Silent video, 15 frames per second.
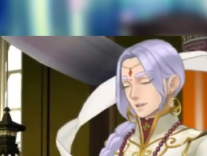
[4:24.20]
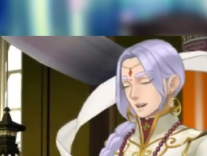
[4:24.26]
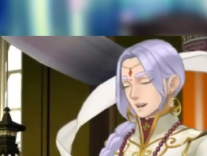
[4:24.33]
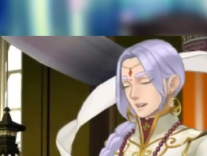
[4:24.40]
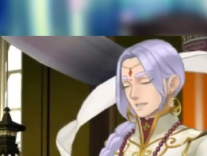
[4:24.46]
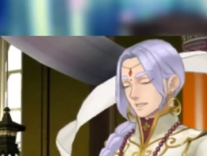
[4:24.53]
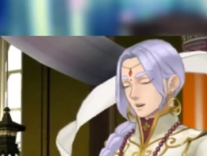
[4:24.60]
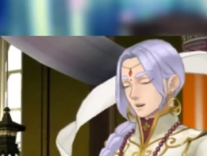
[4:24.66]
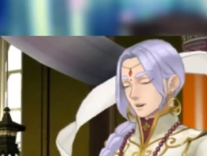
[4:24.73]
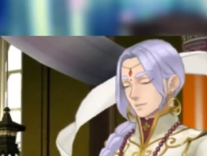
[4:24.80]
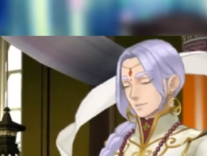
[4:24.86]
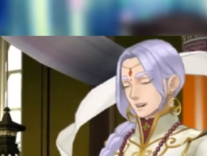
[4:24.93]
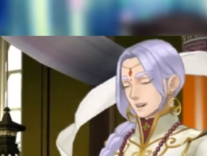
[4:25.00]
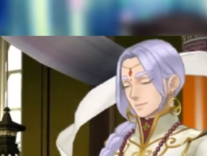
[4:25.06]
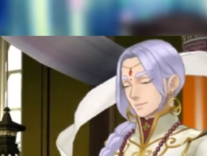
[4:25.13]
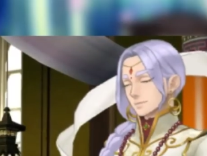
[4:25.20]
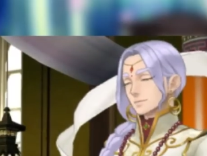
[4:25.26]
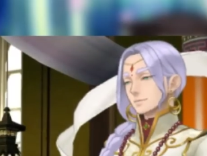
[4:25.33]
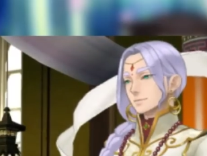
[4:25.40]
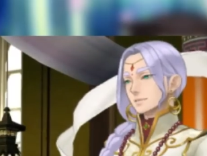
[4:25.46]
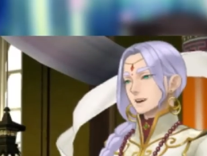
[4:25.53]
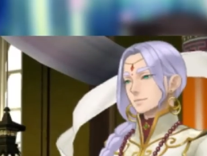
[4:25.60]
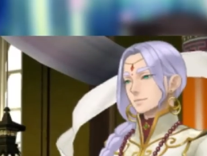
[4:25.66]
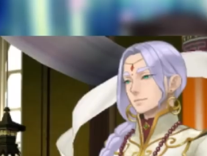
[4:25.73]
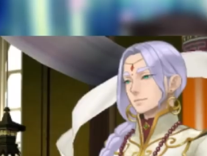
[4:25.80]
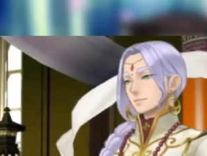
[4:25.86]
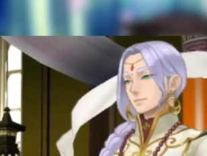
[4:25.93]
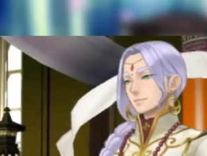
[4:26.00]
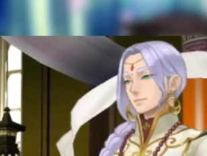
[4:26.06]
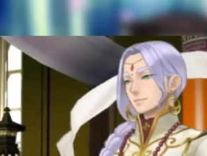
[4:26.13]
that is what you believe it to be.
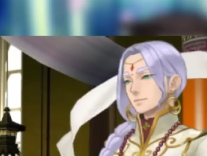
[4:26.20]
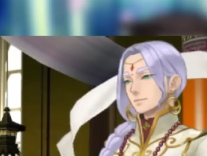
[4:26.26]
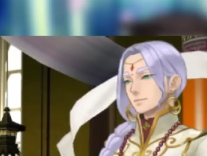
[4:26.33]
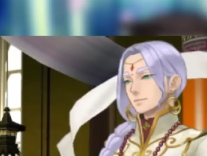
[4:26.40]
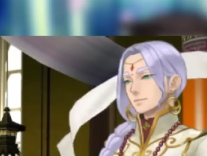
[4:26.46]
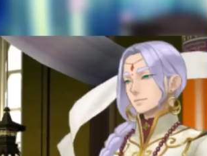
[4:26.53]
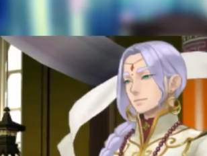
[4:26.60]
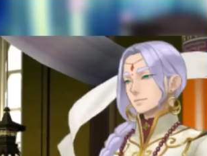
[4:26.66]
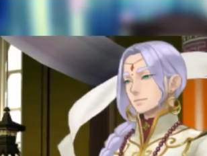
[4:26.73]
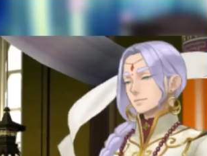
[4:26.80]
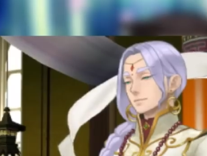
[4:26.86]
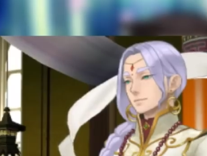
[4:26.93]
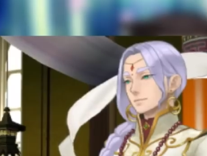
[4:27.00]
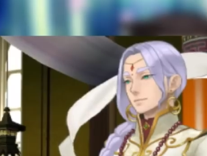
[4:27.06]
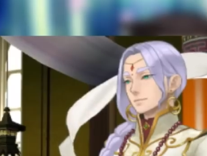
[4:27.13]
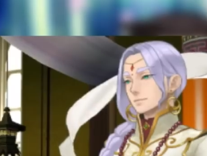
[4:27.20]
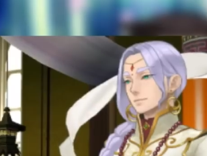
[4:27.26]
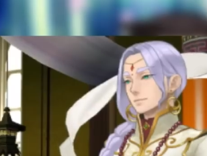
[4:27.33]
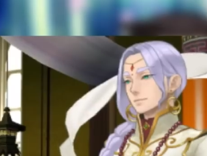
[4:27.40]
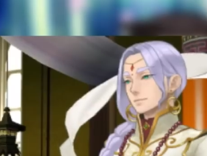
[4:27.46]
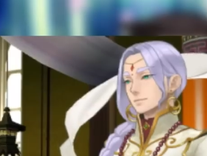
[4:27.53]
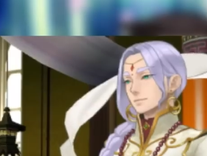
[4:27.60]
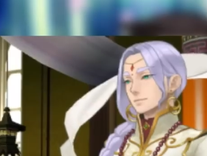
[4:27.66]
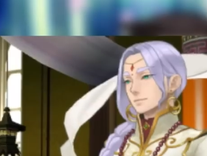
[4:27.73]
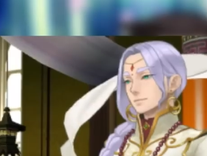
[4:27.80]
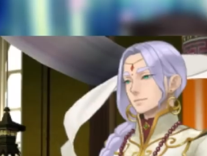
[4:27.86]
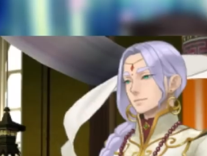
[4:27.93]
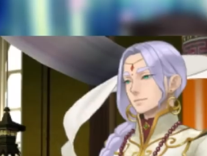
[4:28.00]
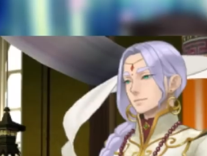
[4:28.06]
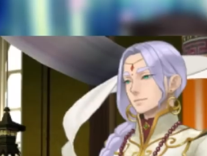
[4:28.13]
But are, are they not utterly
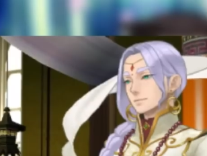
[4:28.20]
different